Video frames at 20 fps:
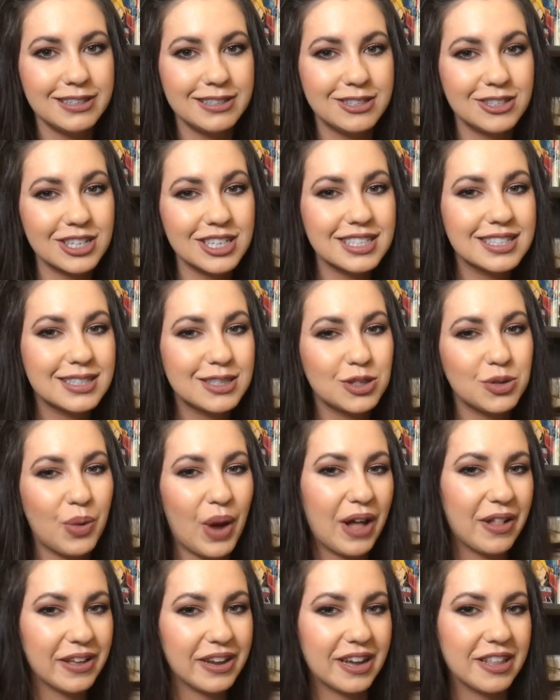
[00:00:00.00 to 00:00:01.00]
just
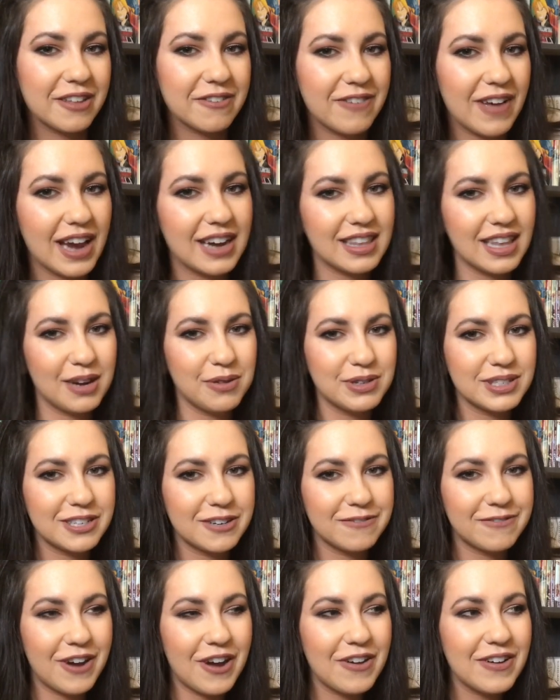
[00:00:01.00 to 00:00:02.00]
dwelling on the fact that it was
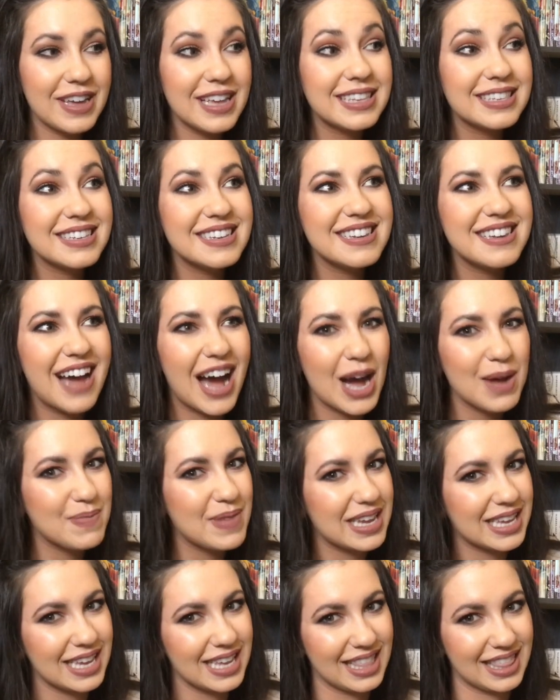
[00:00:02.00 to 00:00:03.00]
their fault is not
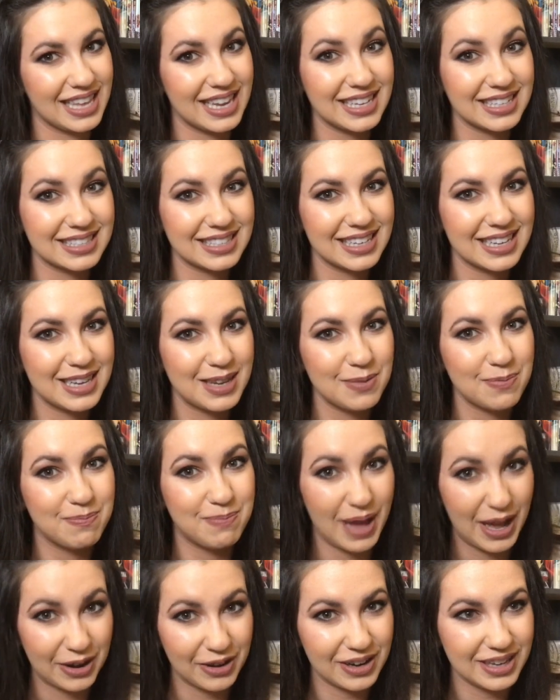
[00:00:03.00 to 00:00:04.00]
making things
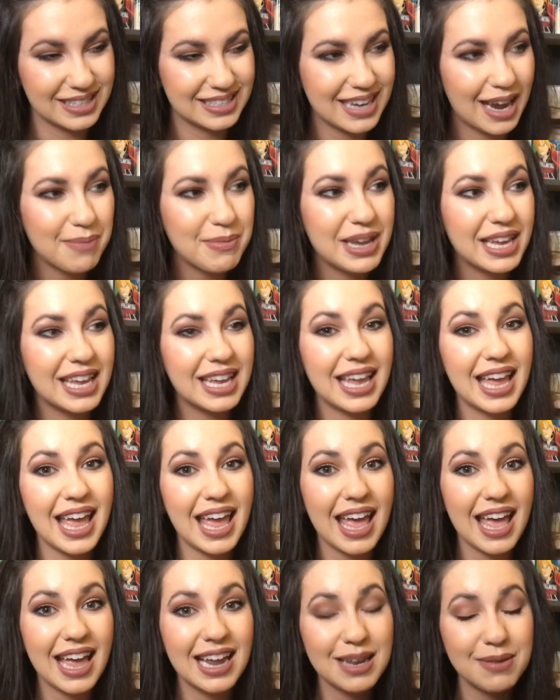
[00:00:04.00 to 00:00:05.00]
better. It's not making
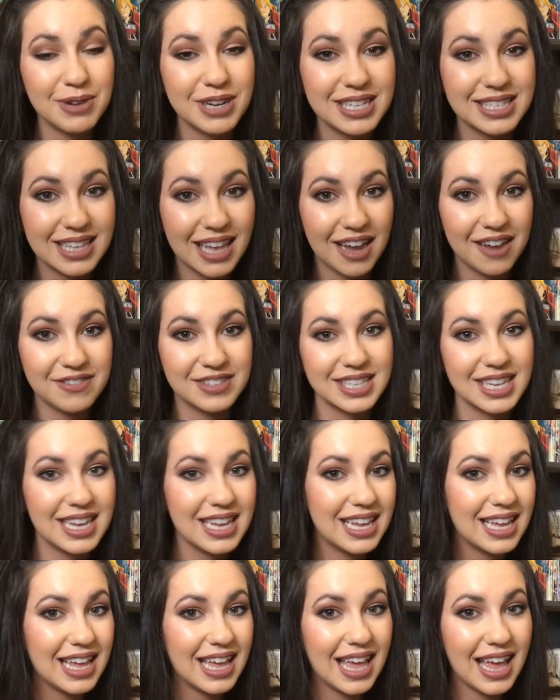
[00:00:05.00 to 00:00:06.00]
anybody's lives
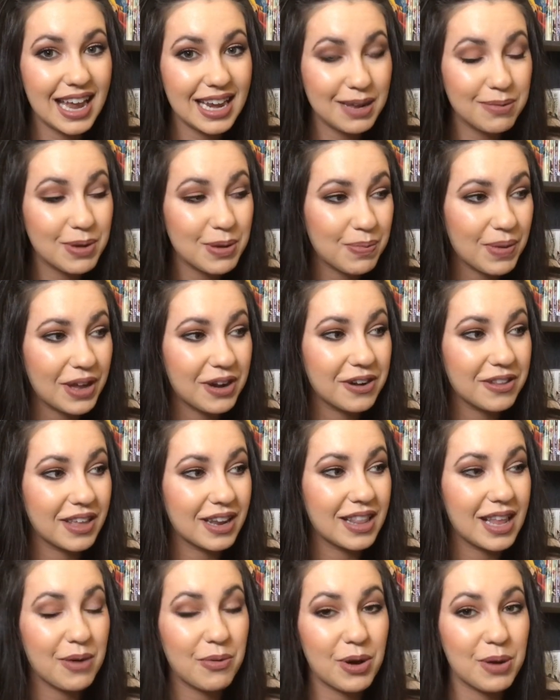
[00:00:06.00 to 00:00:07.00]
any bit better
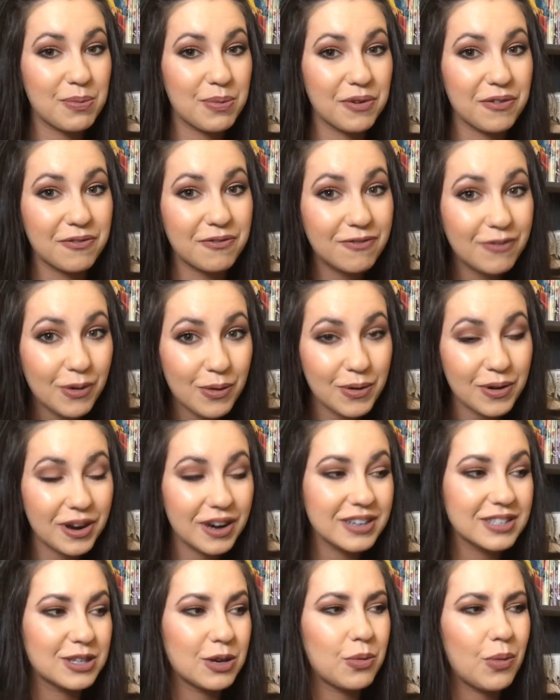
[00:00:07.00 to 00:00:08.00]
than they were
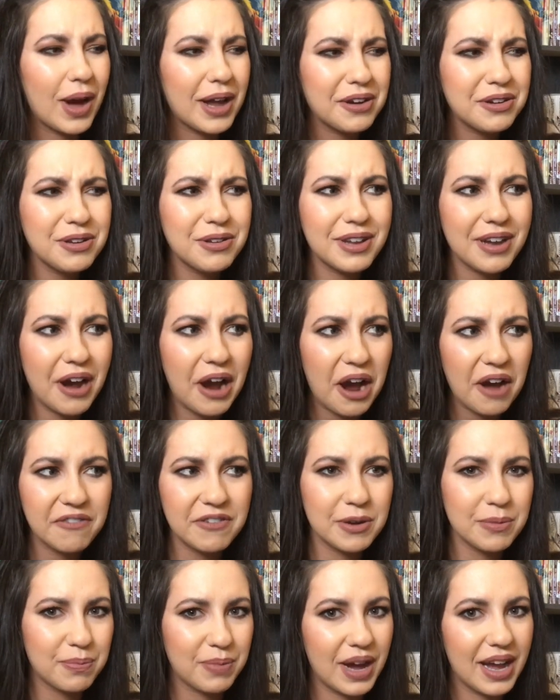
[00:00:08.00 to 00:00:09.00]
before, so why don't you get off
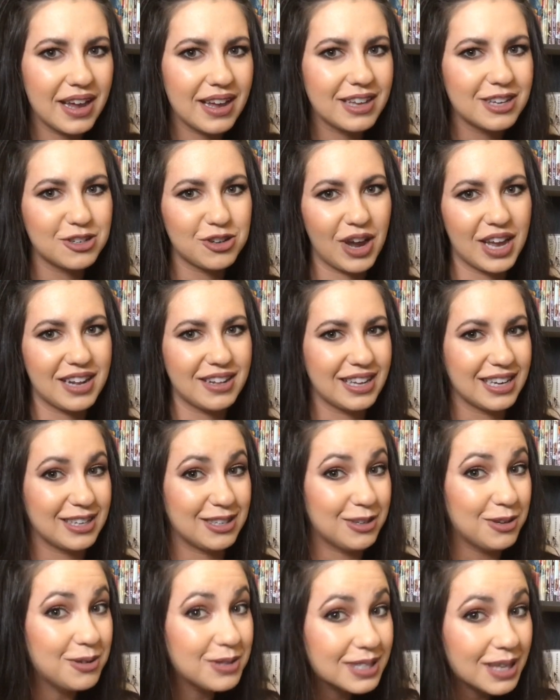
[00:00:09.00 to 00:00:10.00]
your butt and try to
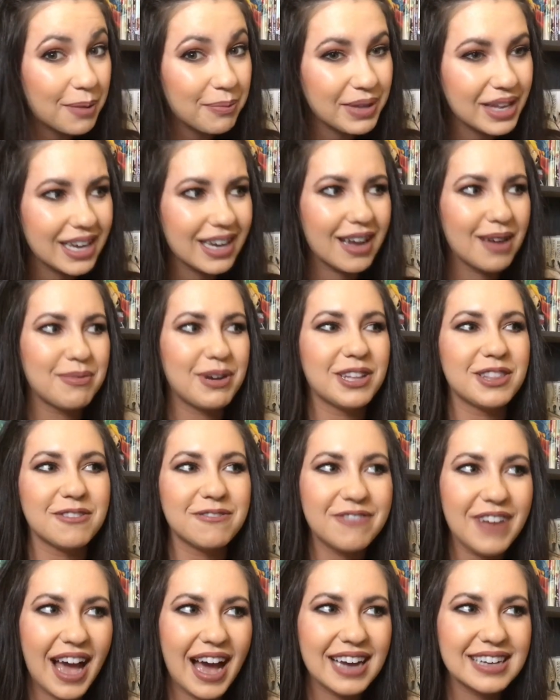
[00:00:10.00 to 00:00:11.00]
like do something about the
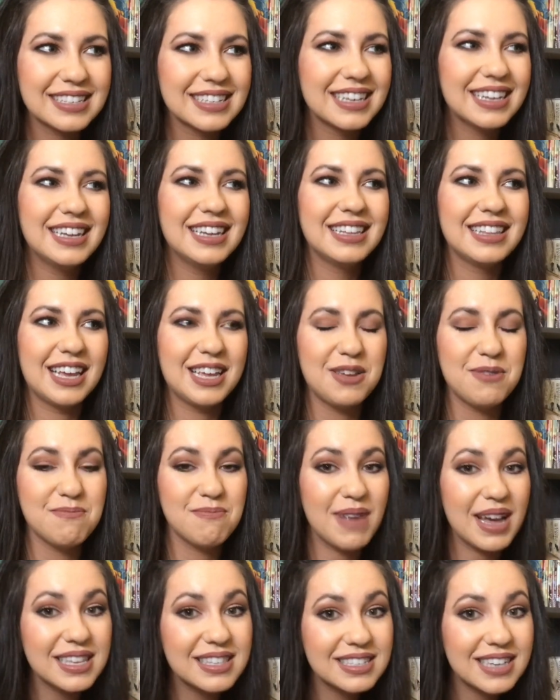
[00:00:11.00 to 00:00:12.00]
fact that you
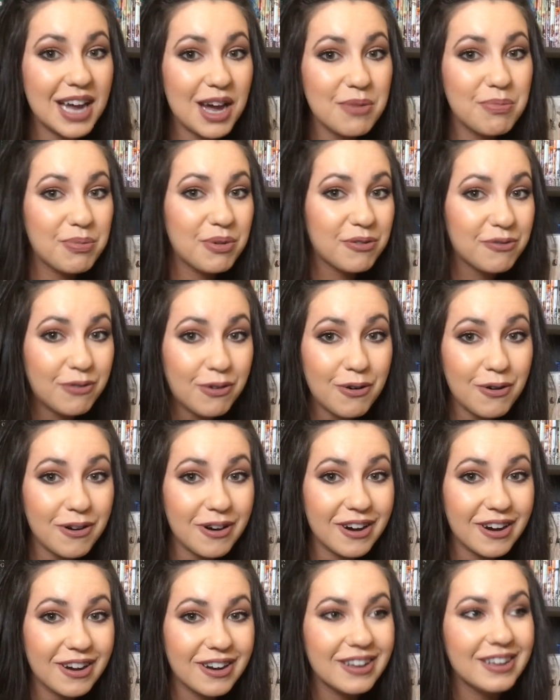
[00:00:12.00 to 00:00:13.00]
messed up
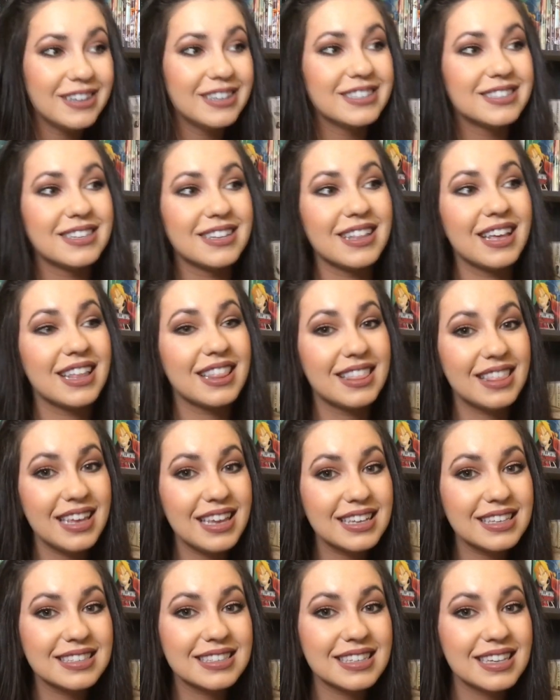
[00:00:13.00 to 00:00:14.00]
before so that
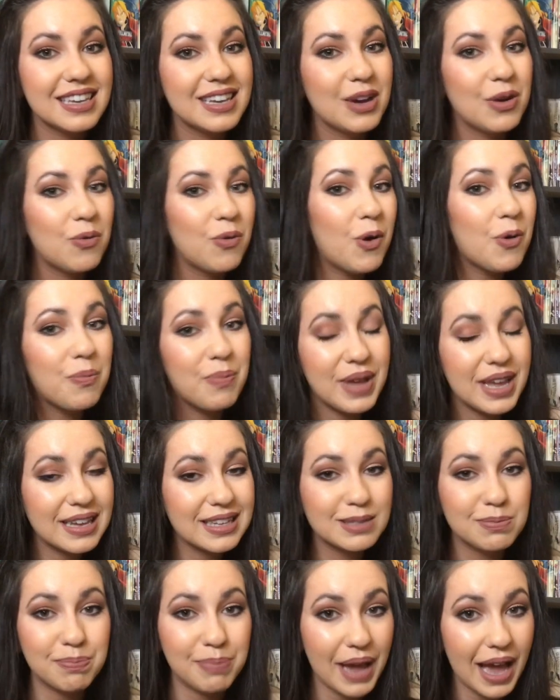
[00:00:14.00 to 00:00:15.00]
things won't be
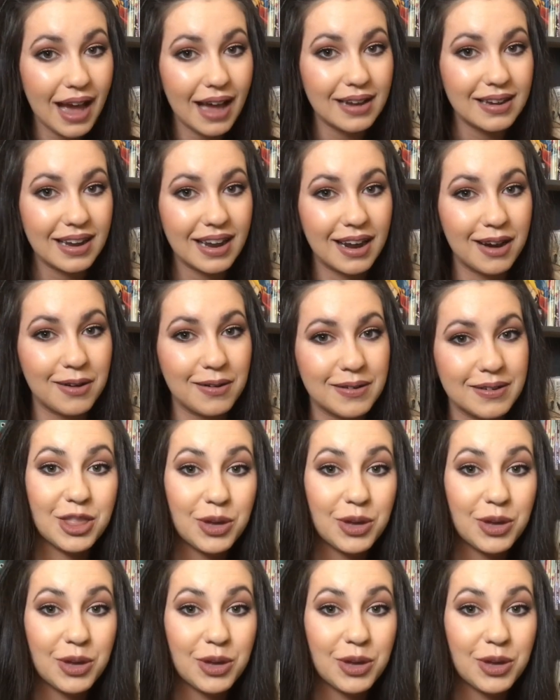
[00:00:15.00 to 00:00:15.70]
as bad now.